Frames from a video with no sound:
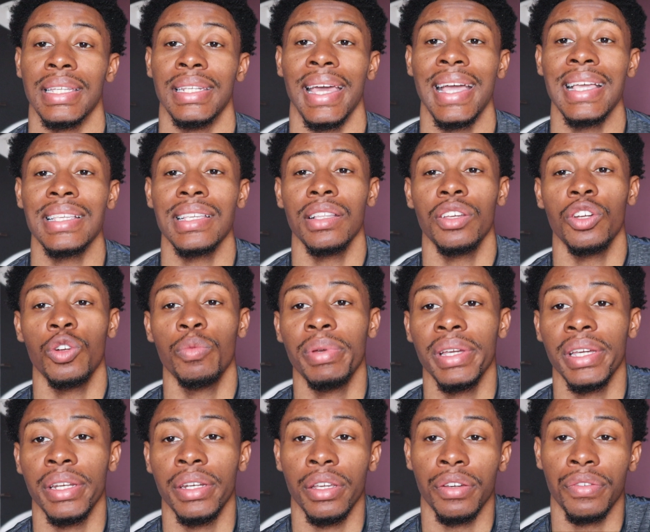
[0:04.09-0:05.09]
Today's a little
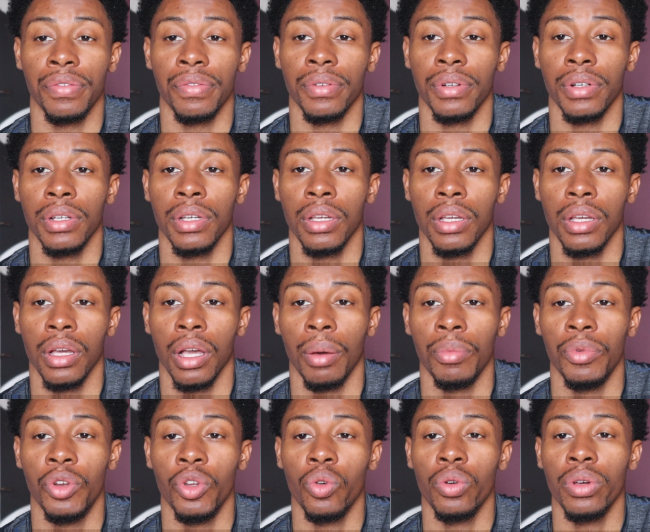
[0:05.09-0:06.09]
bit different.
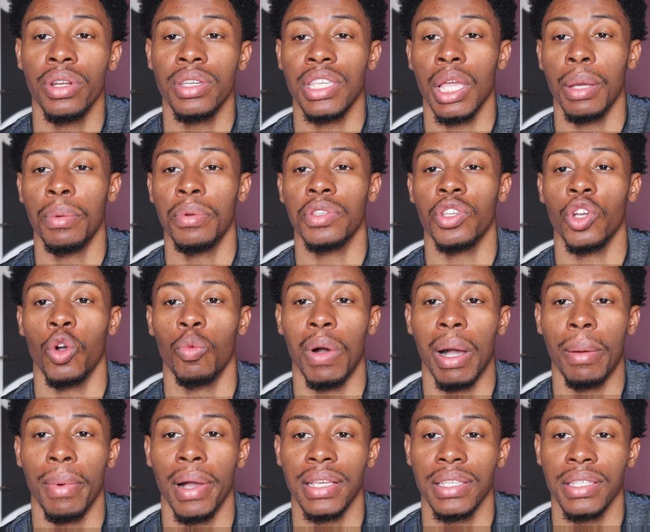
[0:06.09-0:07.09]
I'm doing this episode
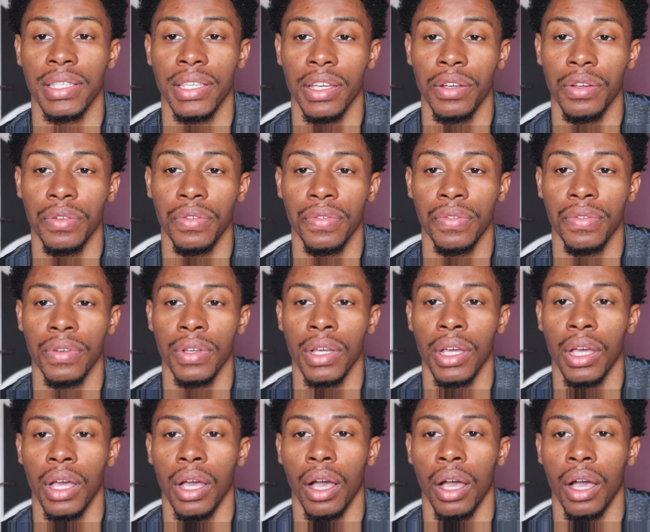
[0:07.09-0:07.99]
by myself.